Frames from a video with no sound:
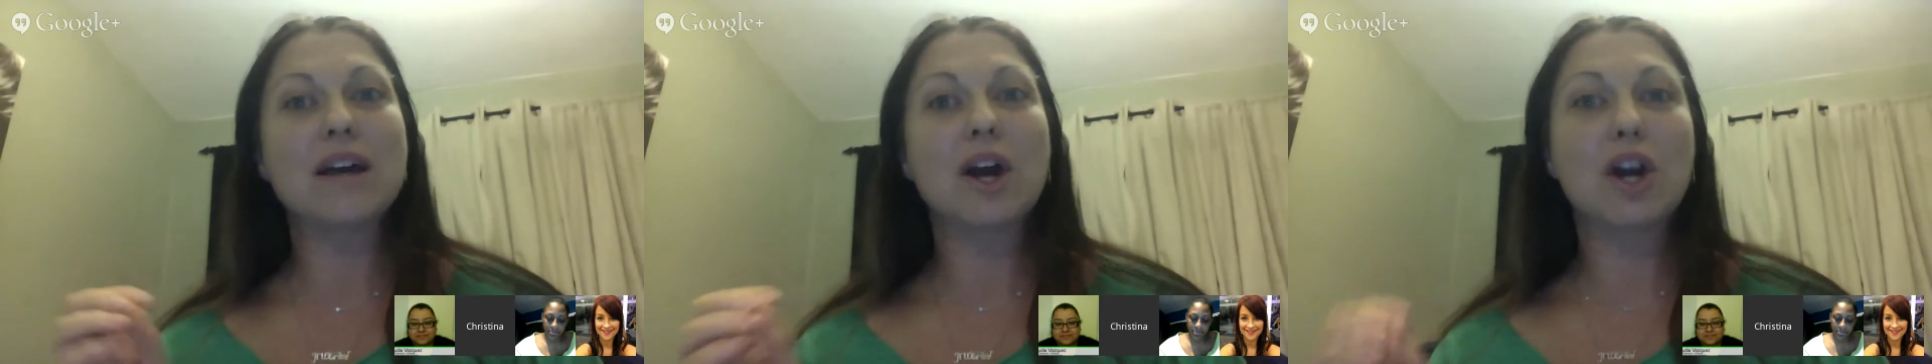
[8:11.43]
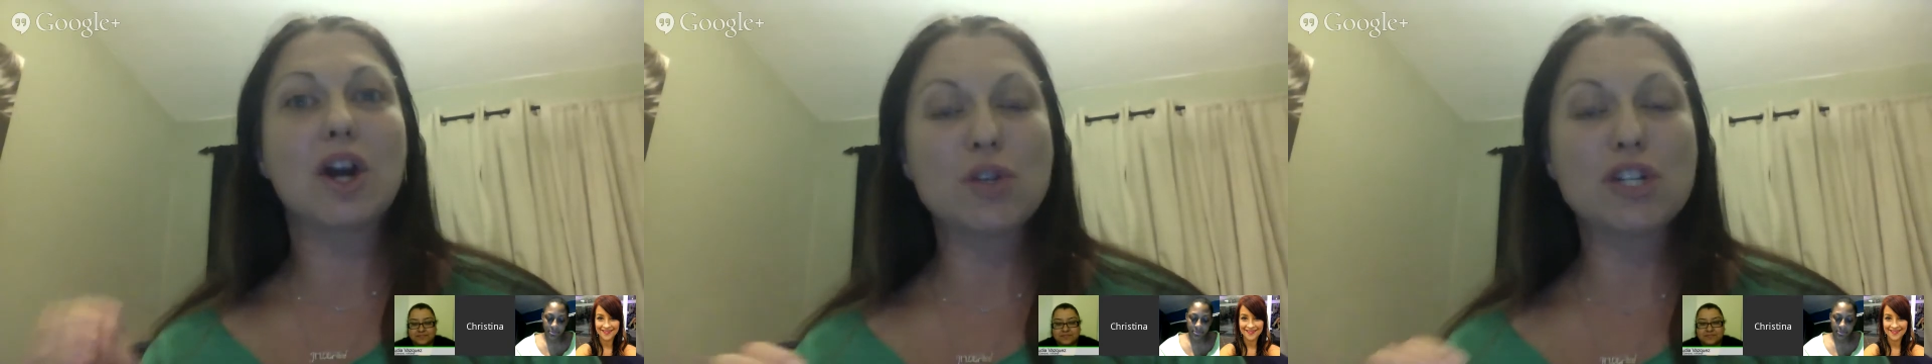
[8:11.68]

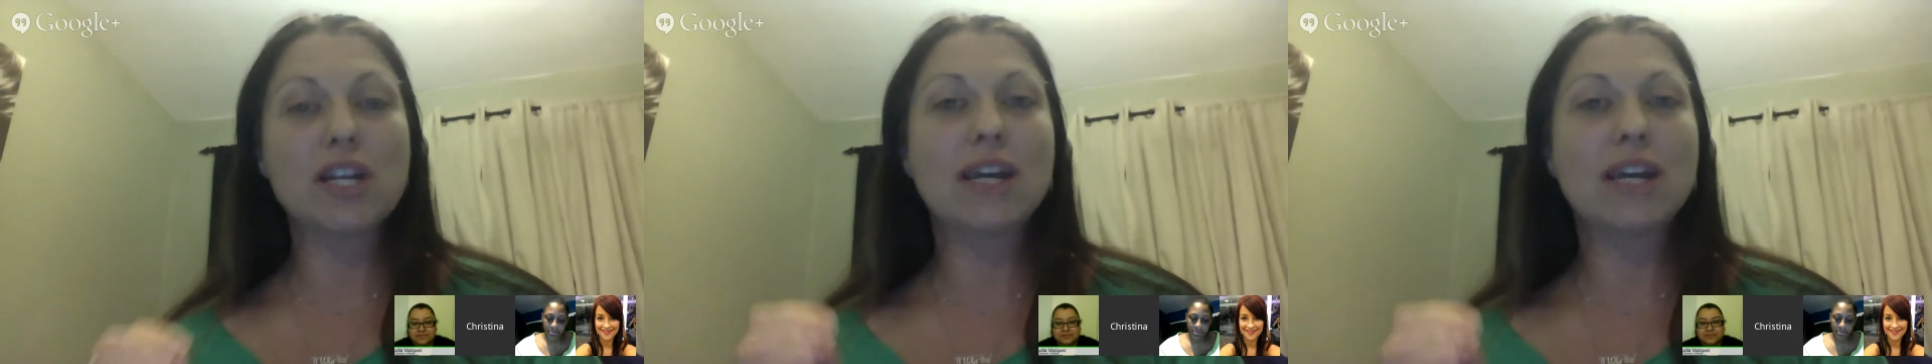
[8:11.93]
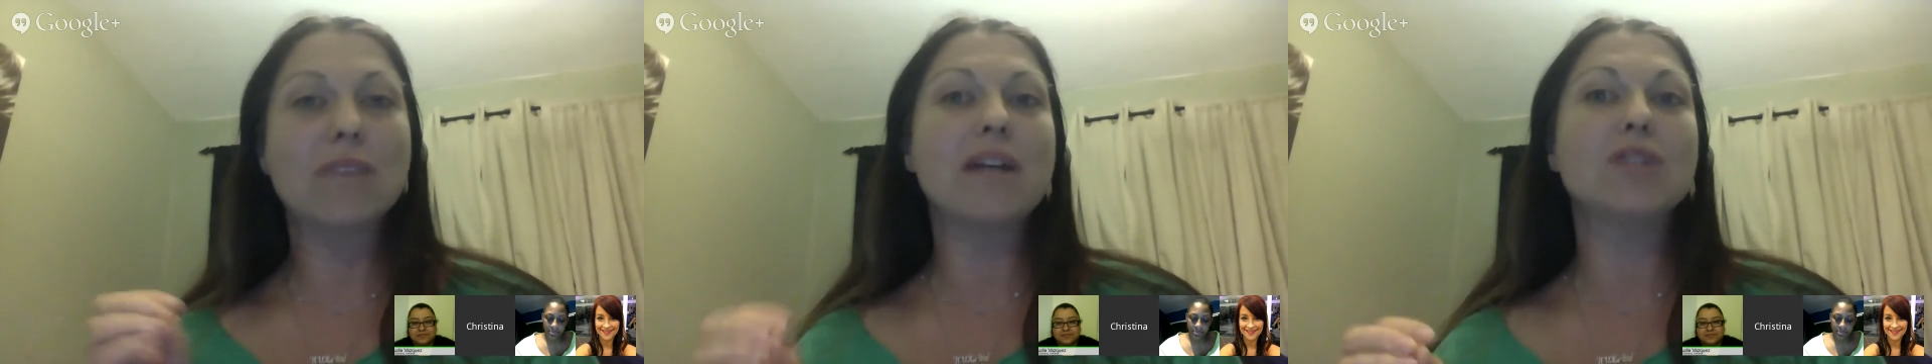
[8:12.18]
coaching
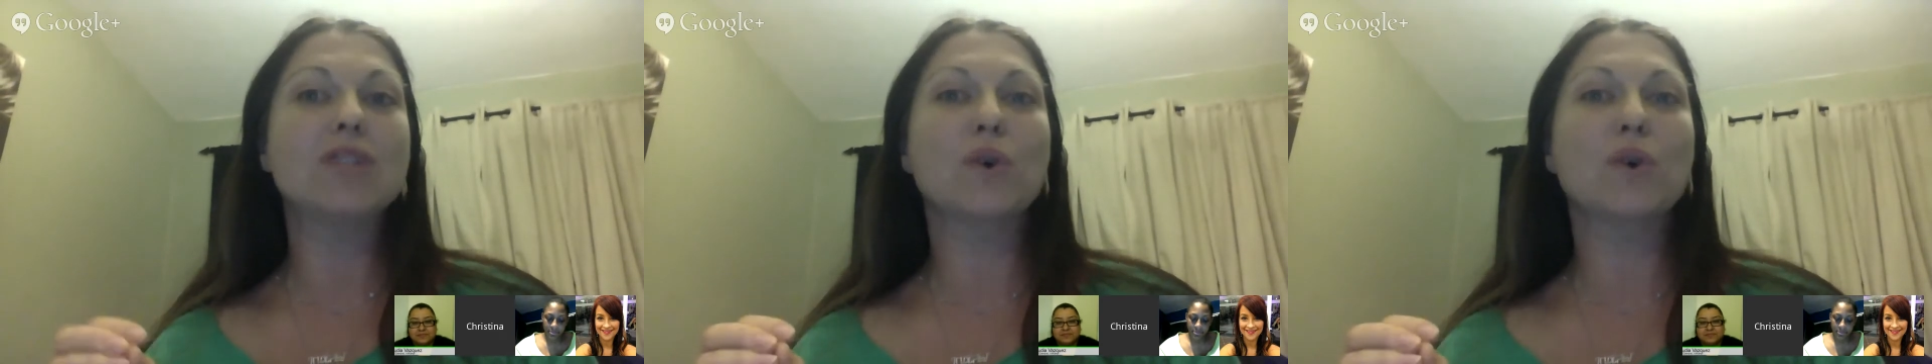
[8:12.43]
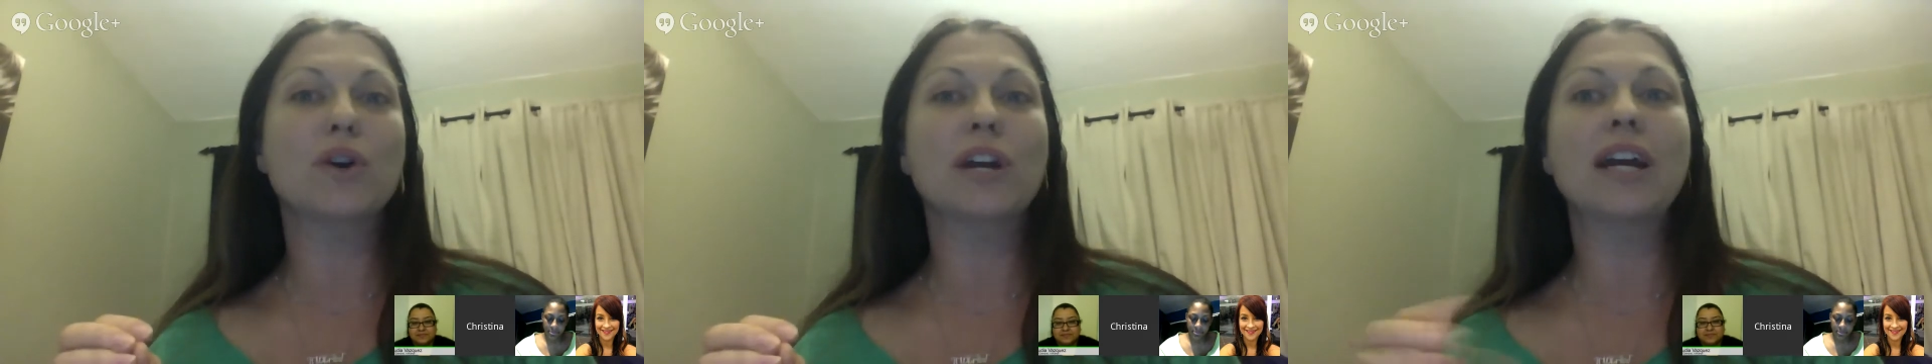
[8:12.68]
and
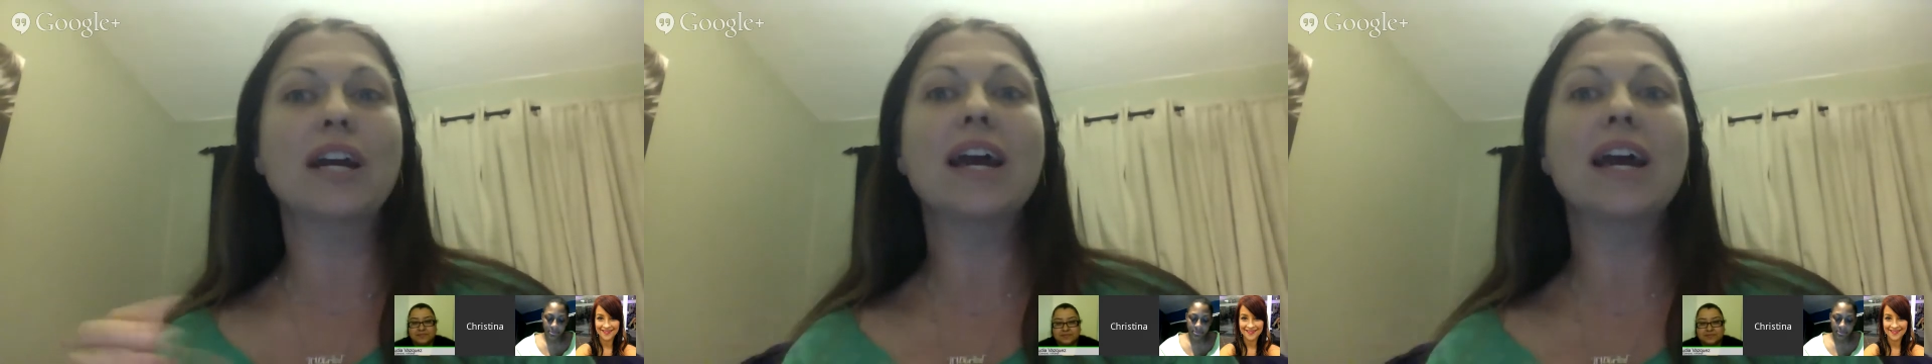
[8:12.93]
mentoring,